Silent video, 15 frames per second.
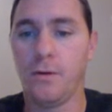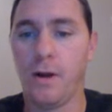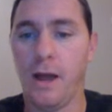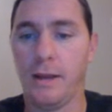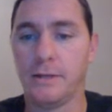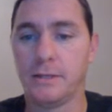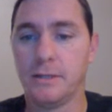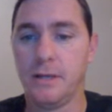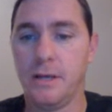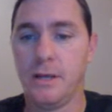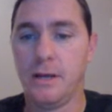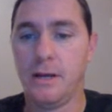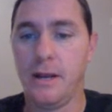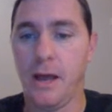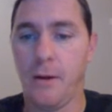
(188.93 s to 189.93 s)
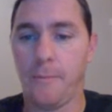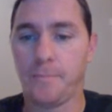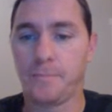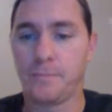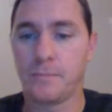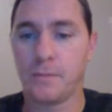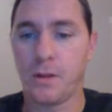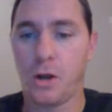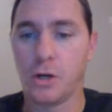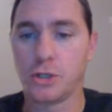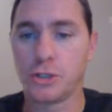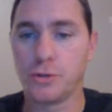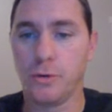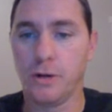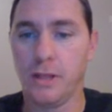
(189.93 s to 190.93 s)
Right. Now, our
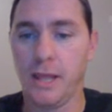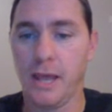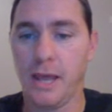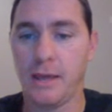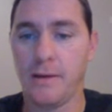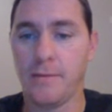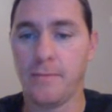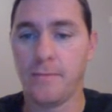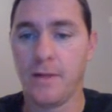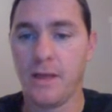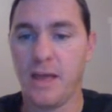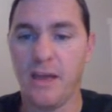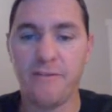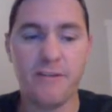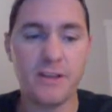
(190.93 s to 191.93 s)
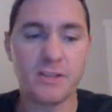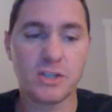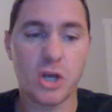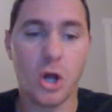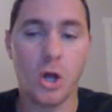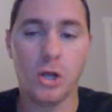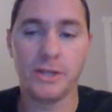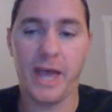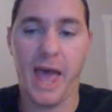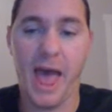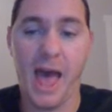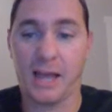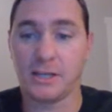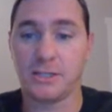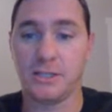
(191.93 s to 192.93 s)
short leg, if it's called
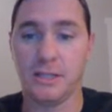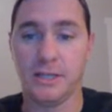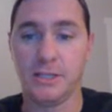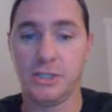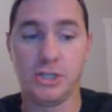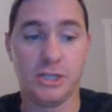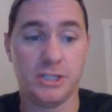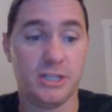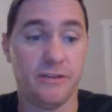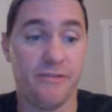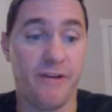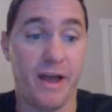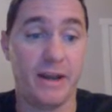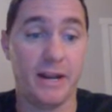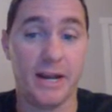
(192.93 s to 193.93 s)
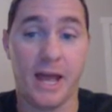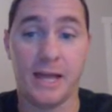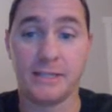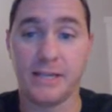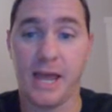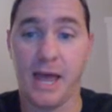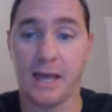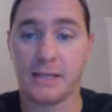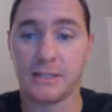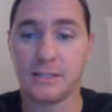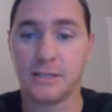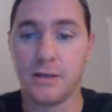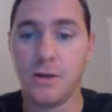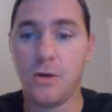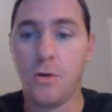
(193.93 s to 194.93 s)
x, let's just define it as
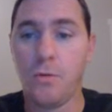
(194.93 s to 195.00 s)
x.